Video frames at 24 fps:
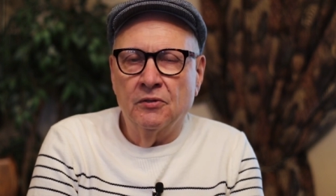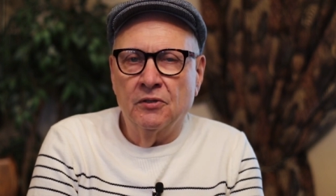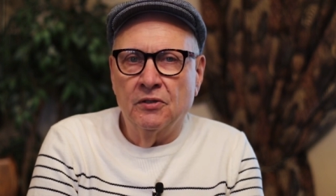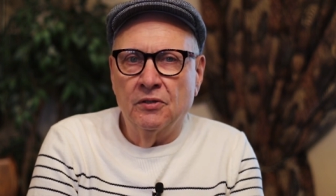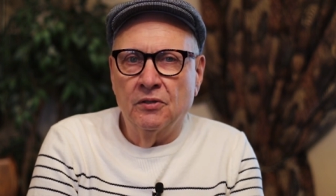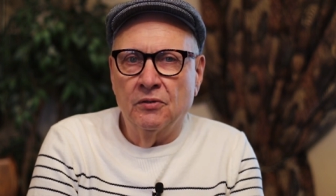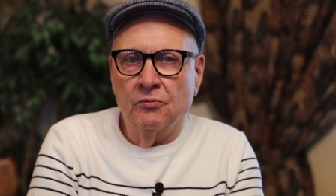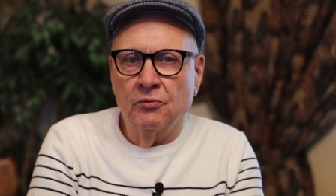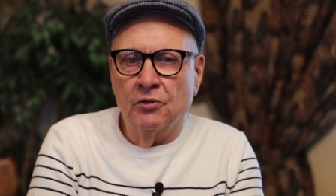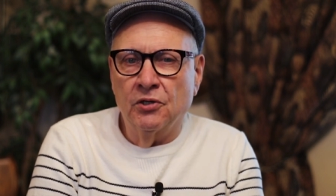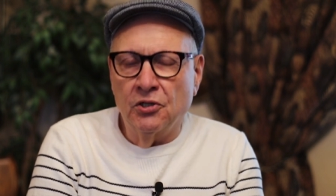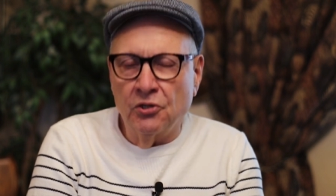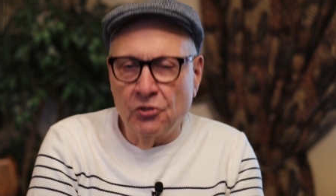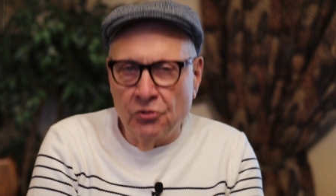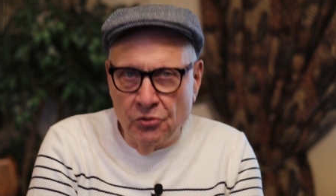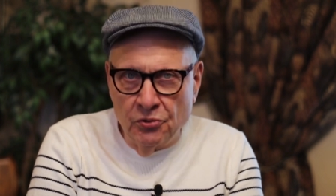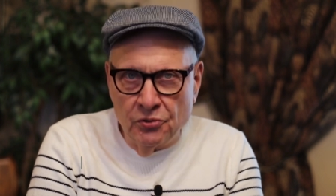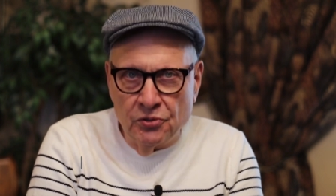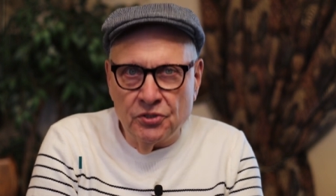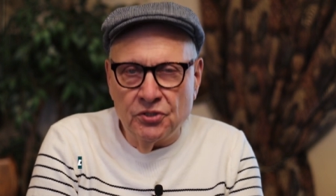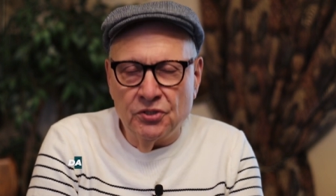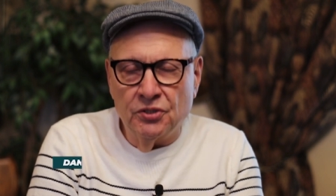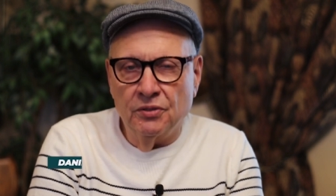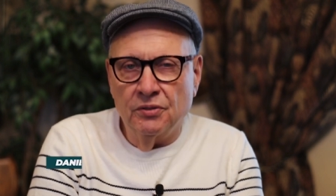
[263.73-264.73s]

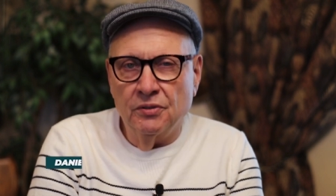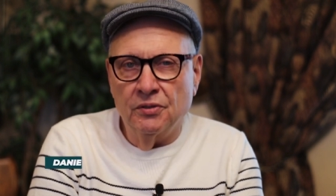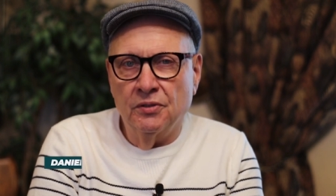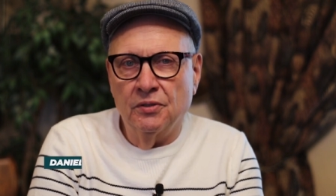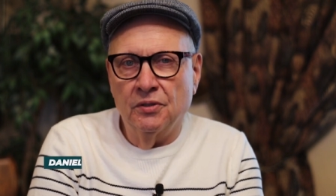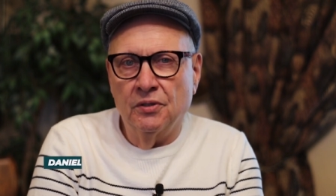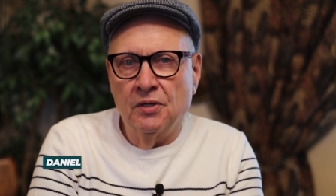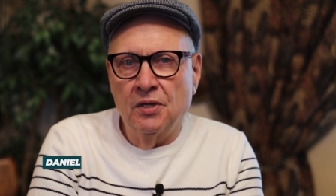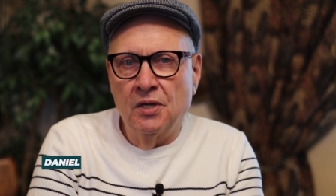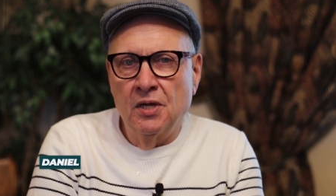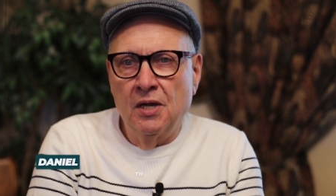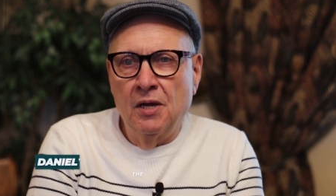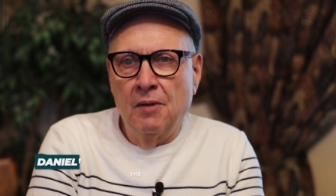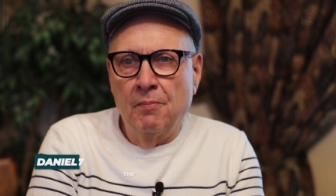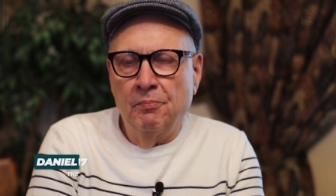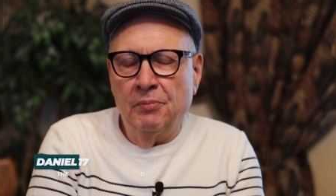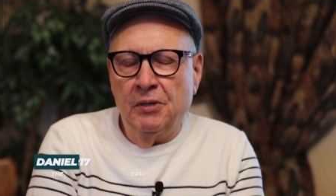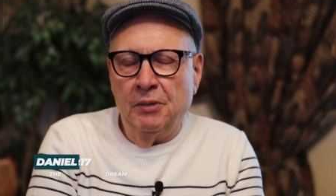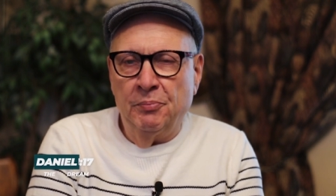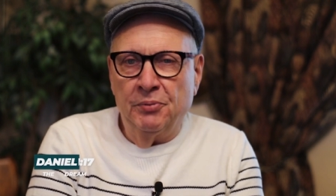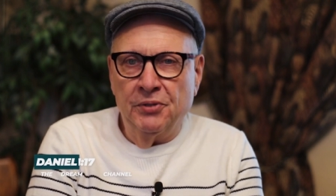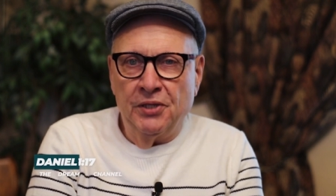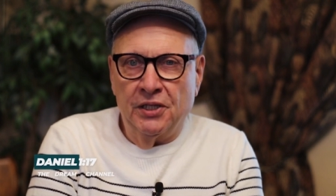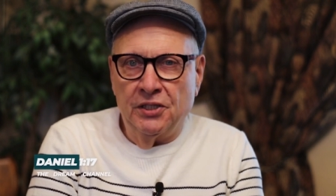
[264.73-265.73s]
recruit
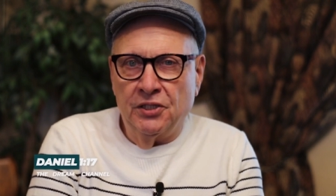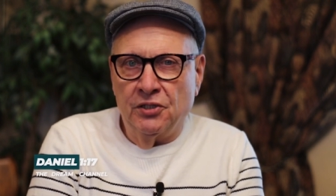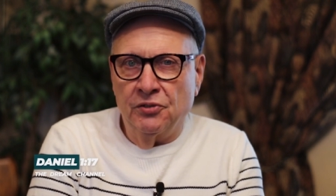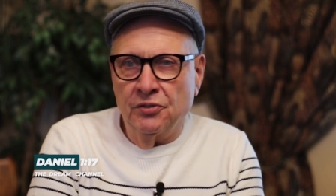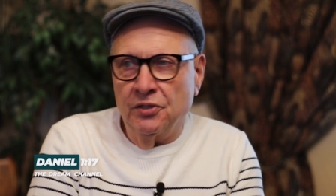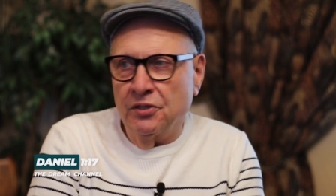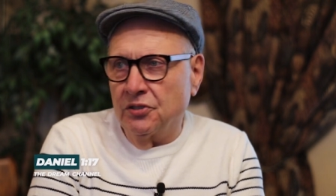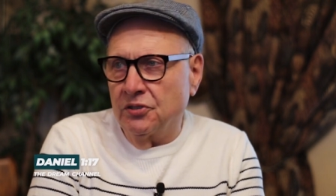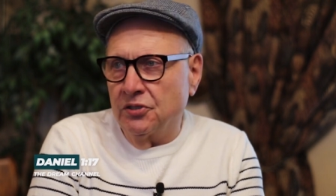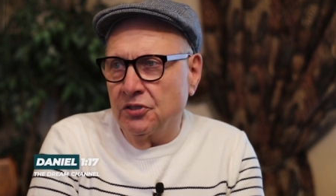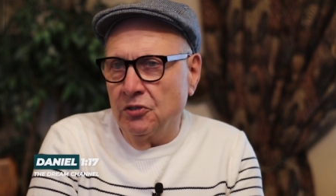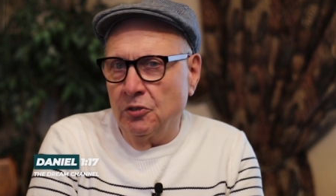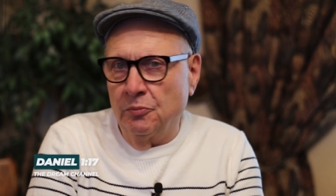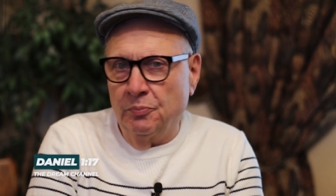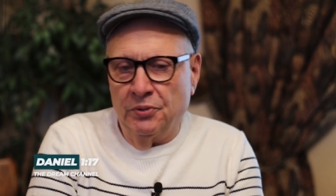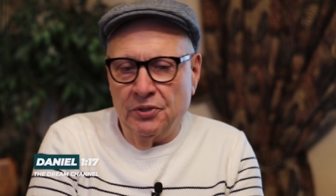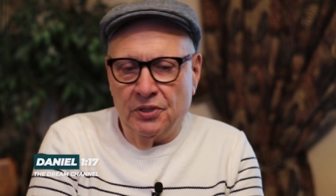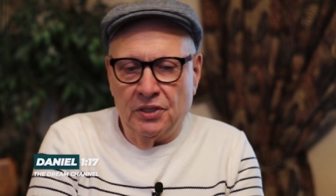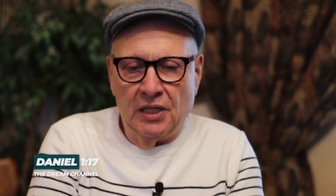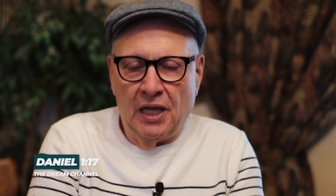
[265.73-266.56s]
people that could interpret,